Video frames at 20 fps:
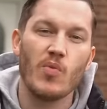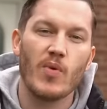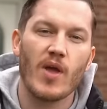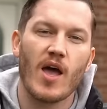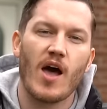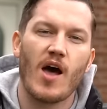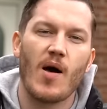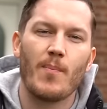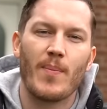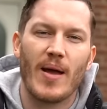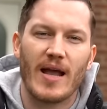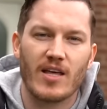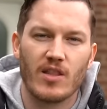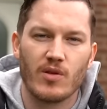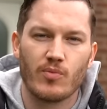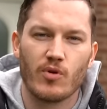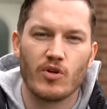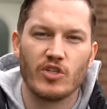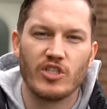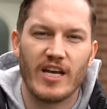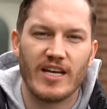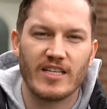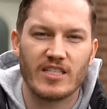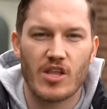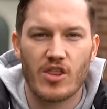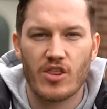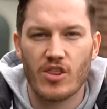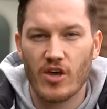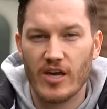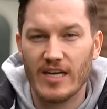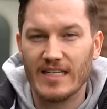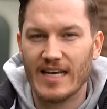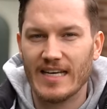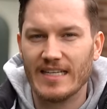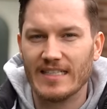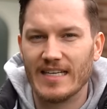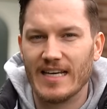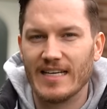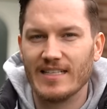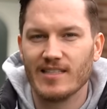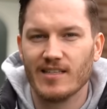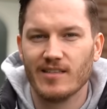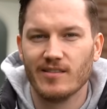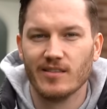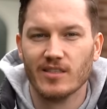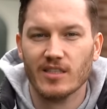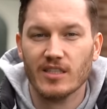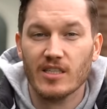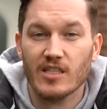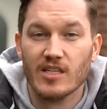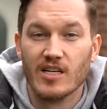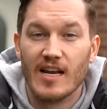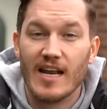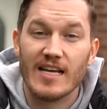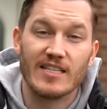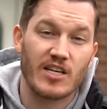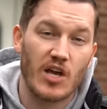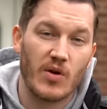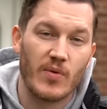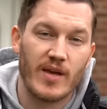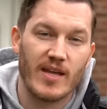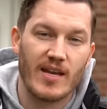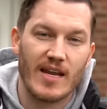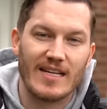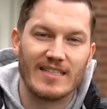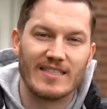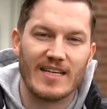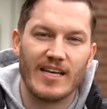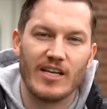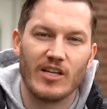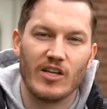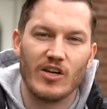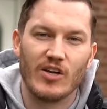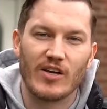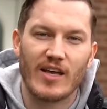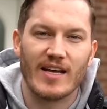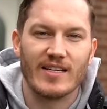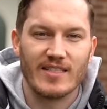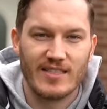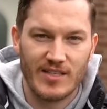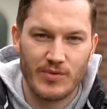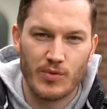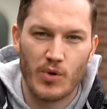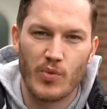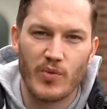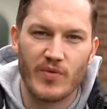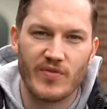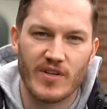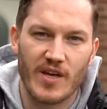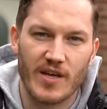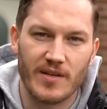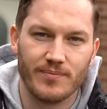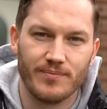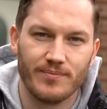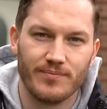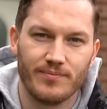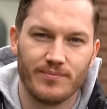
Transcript: here we are back at the project thirty days later. Let's go in and take a look and see what we've done.